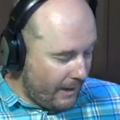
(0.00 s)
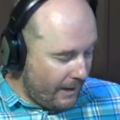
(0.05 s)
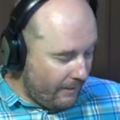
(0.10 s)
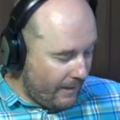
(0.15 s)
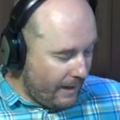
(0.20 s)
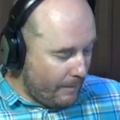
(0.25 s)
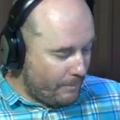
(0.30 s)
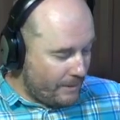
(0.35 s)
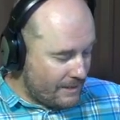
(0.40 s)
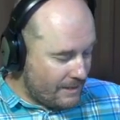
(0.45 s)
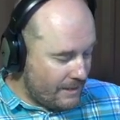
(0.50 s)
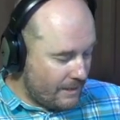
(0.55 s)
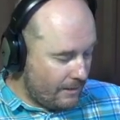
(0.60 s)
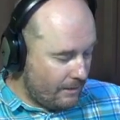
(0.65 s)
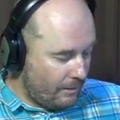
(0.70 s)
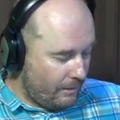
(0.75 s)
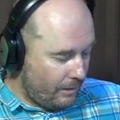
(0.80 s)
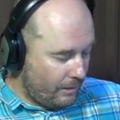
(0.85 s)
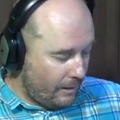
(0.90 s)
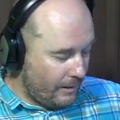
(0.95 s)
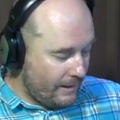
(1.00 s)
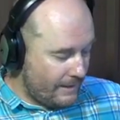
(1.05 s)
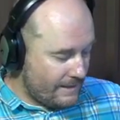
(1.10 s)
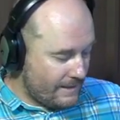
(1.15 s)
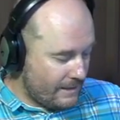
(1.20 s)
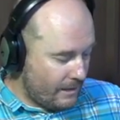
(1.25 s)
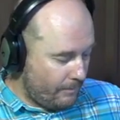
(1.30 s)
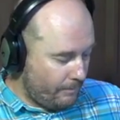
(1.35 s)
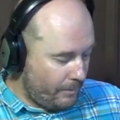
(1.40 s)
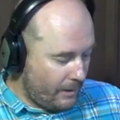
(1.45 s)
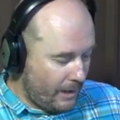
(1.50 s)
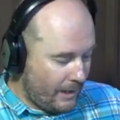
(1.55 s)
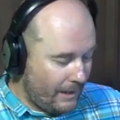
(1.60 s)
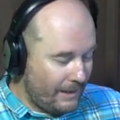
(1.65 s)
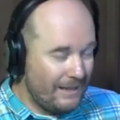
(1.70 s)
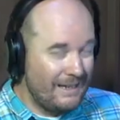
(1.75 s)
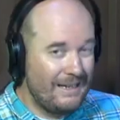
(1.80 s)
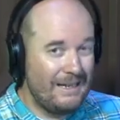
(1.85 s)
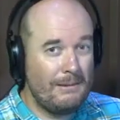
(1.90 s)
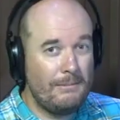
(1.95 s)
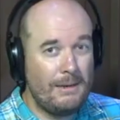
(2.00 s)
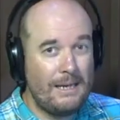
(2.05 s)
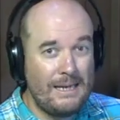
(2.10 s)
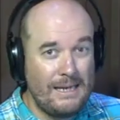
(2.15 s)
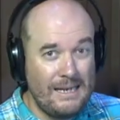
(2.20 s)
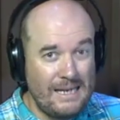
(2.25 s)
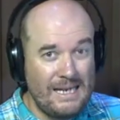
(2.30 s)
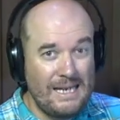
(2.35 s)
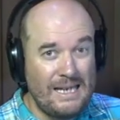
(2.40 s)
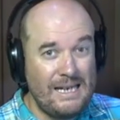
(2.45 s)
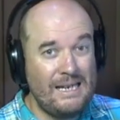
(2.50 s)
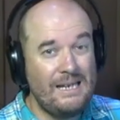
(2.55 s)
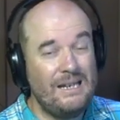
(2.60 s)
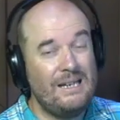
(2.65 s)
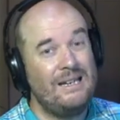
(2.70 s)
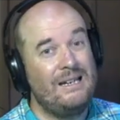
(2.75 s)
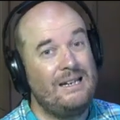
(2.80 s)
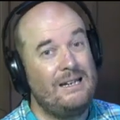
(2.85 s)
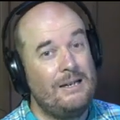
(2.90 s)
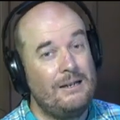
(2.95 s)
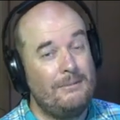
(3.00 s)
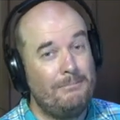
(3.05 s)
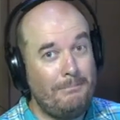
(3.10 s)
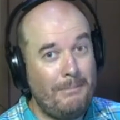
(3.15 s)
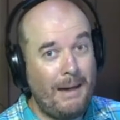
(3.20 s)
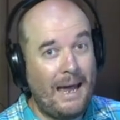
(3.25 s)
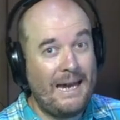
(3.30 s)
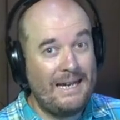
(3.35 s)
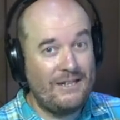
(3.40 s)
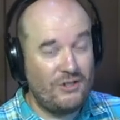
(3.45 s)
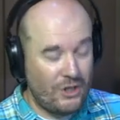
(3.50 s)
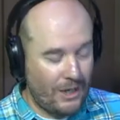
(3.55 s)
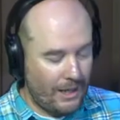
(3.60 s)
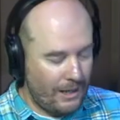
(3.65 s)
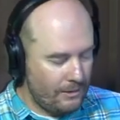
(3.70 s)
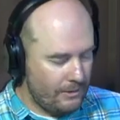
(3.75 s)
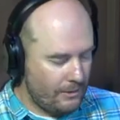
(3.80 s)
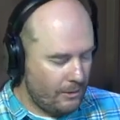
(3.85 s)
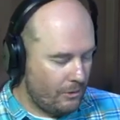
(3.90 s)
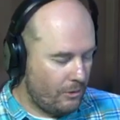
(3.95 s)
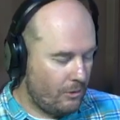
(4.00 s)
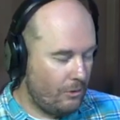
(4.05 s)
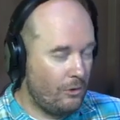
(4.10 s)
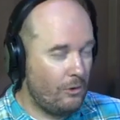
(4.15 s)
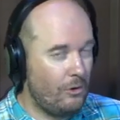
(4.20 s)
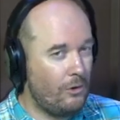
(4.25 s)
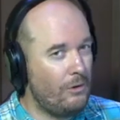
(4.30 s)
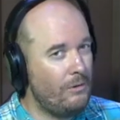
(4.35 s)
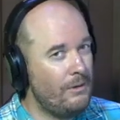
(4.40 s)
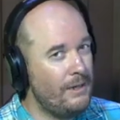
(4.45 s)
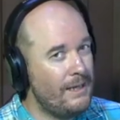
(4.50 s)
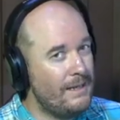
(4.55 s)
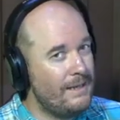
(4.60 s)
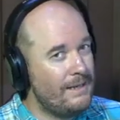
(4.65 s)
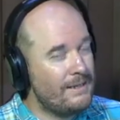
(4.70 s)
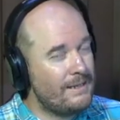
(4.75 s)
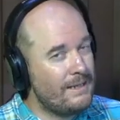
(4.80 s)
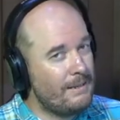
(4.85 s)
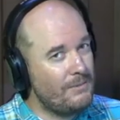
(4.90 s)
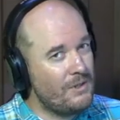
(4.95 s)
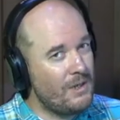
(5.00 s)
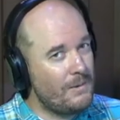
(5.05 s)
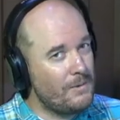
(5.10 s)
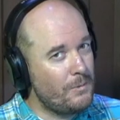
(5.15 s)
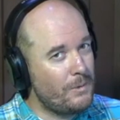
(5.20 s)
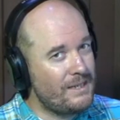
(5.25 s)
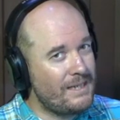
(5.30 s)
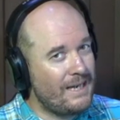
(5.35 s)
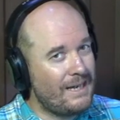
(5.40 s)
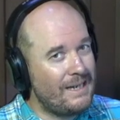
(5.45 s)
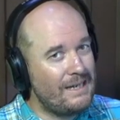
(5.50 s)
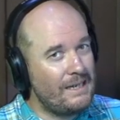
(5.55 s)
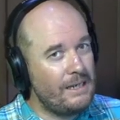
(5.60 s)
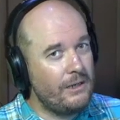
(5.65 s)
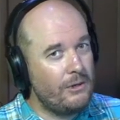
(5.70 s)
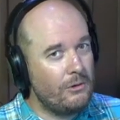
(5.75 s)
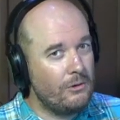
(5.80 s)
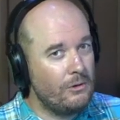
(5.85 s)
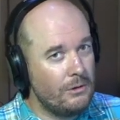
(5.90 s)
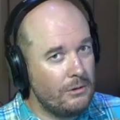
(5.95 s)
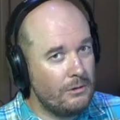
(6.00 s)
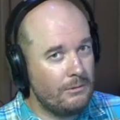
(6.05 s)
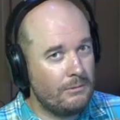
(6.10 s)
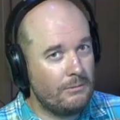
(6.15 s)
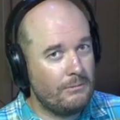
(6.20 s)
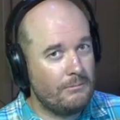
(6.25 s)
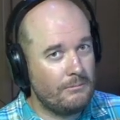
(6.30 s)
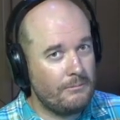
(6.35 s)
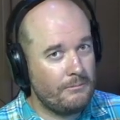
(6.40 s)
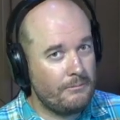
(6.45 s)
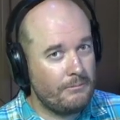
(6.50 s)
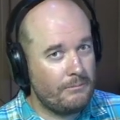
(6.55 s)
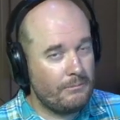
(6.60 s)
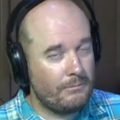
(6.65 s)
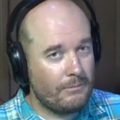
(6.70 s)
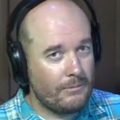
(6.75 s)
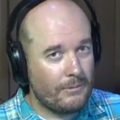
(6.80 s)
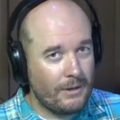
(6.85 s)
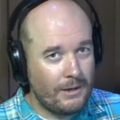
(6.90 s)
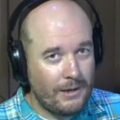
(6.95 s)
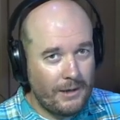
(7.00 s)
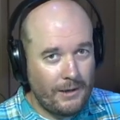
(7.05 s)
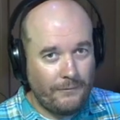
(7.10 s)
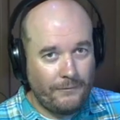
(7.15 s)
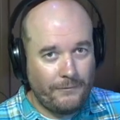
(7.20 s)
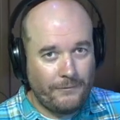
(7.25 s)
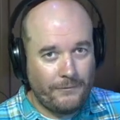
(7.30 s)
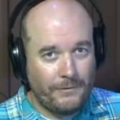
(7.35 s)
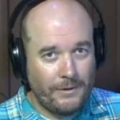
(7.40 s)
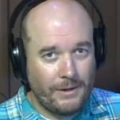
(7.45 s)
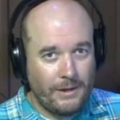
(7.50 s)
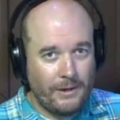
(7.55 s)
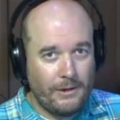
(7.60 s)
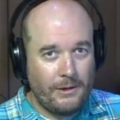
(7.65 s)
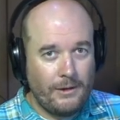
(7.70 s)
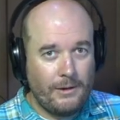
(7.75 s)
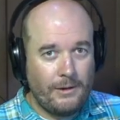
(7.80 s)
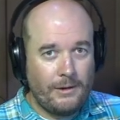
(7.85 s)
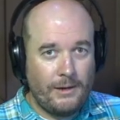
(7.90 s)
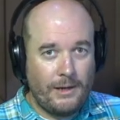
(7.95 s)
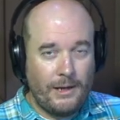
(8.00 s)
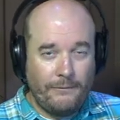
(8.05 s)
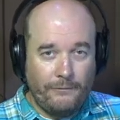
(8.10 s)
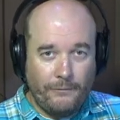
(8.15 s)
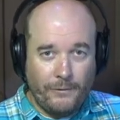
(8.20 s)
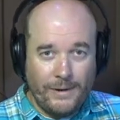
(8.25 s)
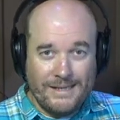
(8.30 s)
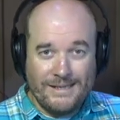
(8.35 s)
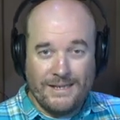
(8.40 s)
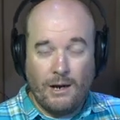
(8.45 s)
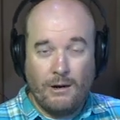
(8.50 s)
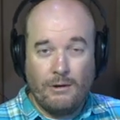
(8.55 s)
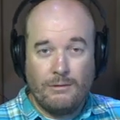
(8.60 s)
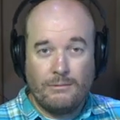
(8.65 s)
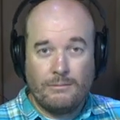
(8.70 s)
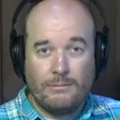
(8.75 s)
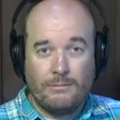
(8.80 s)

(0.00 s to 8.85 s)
that particular note. Let's say I'm playing E major, or sometimes we say E chord if we don't,